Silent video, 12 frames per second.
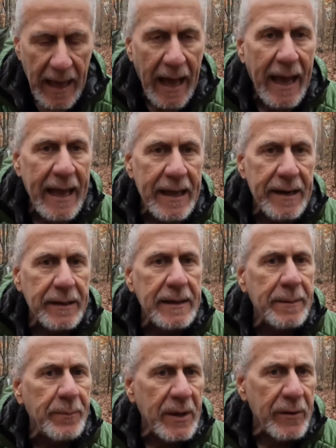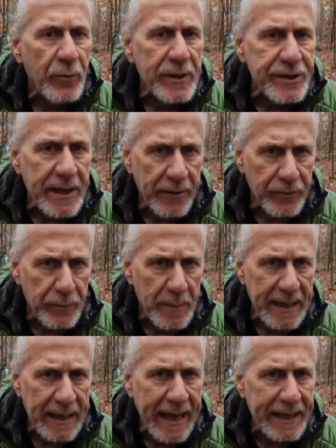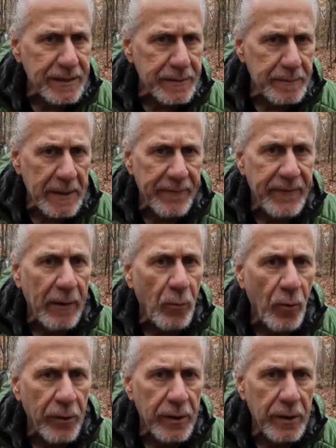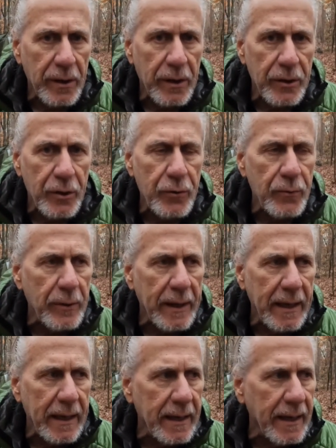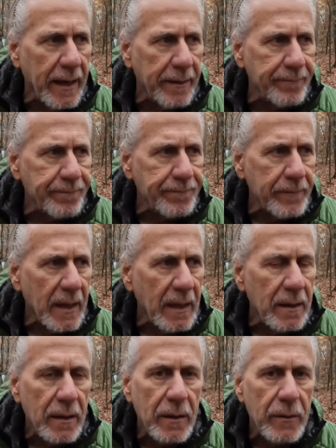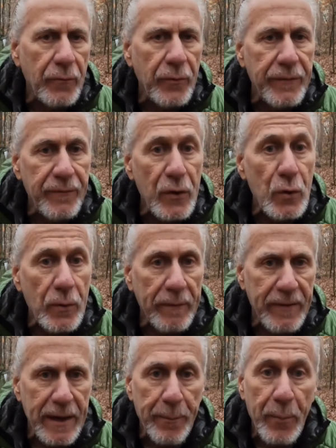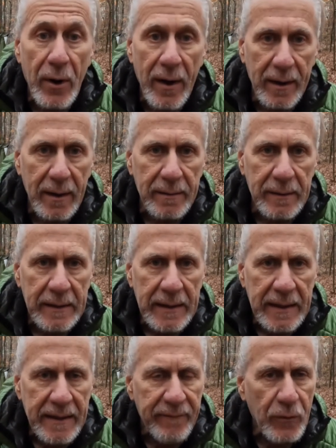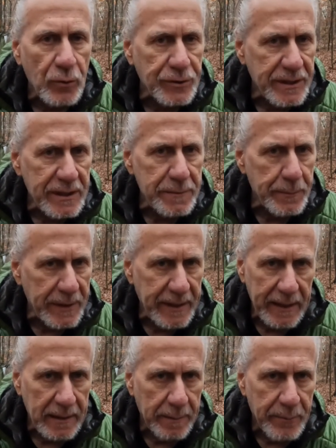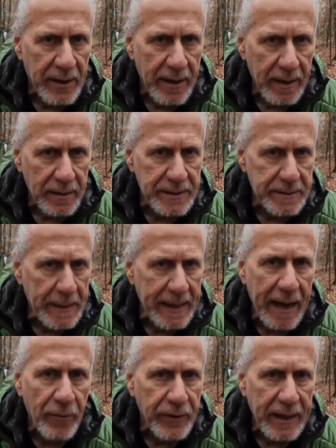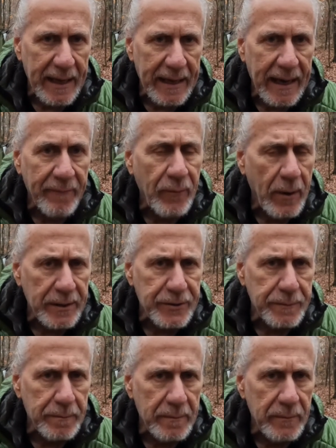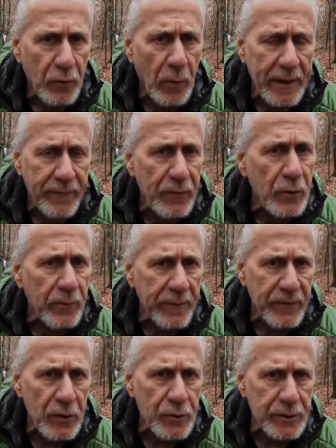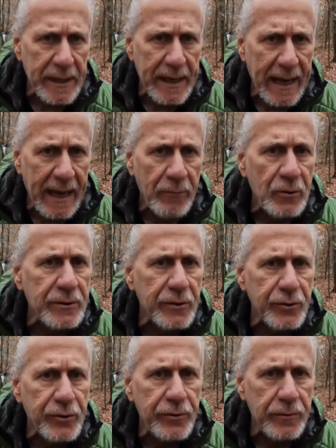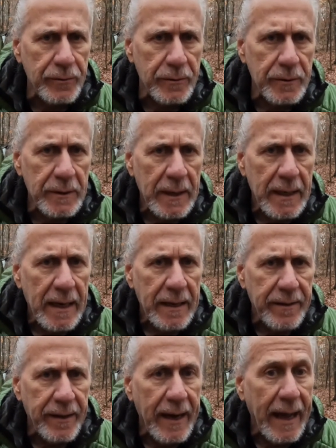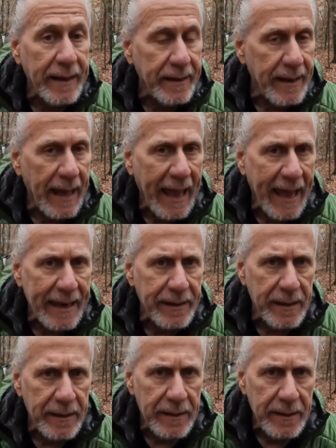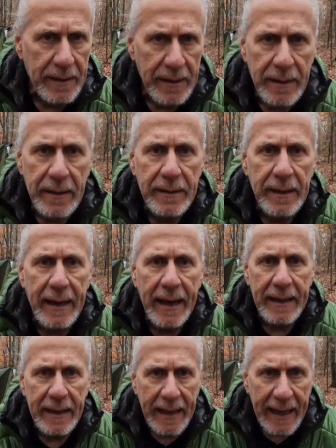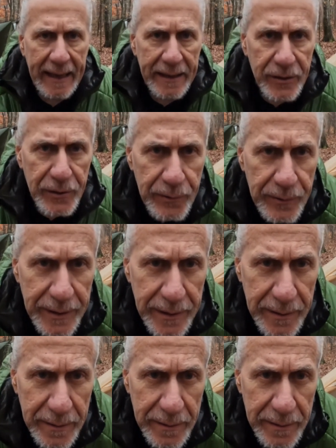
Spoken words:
I had a company reach out to me and ask me if I wanted to do a review of their product. Of course, this particular product's been out there, and I've watched quite a few reviews, and I wasn't sure that I could add to it